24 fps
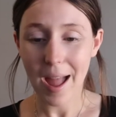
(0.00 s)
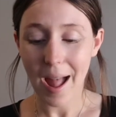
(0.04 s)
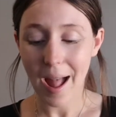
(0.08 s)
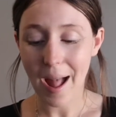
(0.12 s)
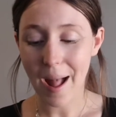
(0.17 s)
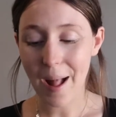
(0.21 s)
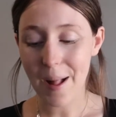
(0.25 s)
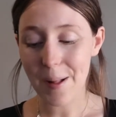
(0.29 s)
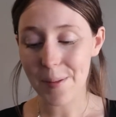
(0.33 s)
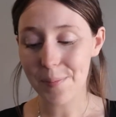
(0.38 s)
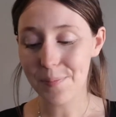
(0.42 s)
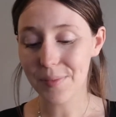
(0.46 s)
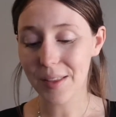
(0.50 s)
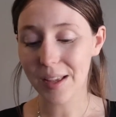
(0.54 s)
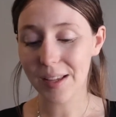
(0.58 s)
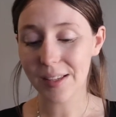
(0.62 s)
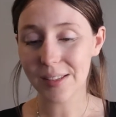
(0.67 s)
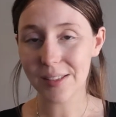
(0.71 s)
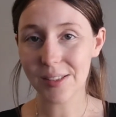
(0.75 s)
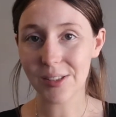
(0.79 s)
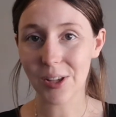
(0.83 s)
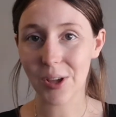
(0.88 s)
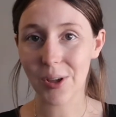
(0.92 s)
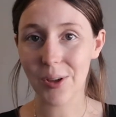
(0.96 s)

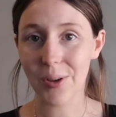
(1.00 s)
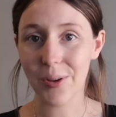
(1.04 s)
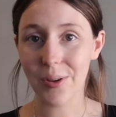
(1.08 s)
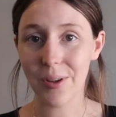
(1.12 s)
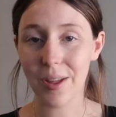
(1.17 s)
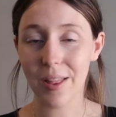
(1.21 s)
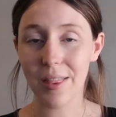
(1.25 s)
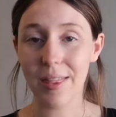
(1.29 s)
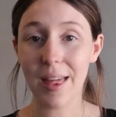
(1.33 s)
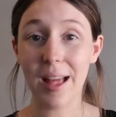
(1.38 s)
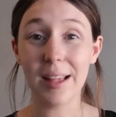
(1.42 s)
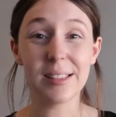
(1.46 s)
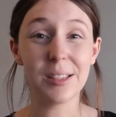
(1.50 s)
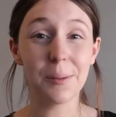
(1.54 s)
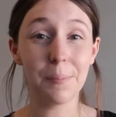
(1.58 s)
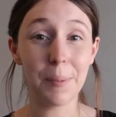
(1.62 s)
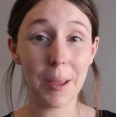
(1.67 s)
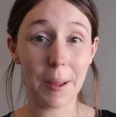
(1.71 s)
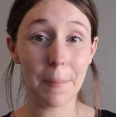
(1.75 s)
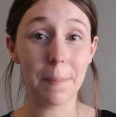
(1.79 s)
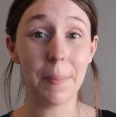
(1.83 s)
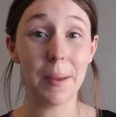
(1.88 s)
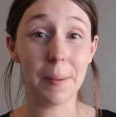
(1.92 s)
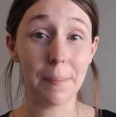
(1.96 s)
So that's a
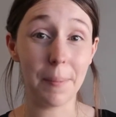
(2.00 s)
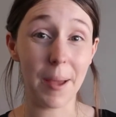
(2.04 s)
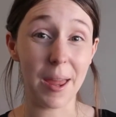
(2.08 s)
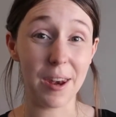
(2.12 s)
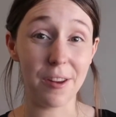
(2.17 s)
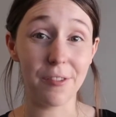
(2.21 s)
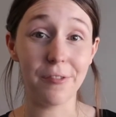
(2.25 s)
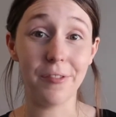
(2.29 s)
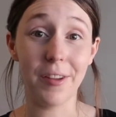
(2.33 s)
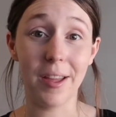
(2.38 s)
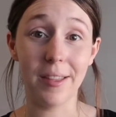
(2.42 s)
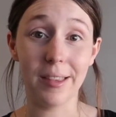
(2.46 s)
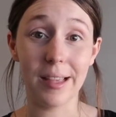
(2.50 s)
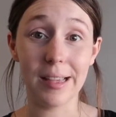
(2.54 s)
big benefit,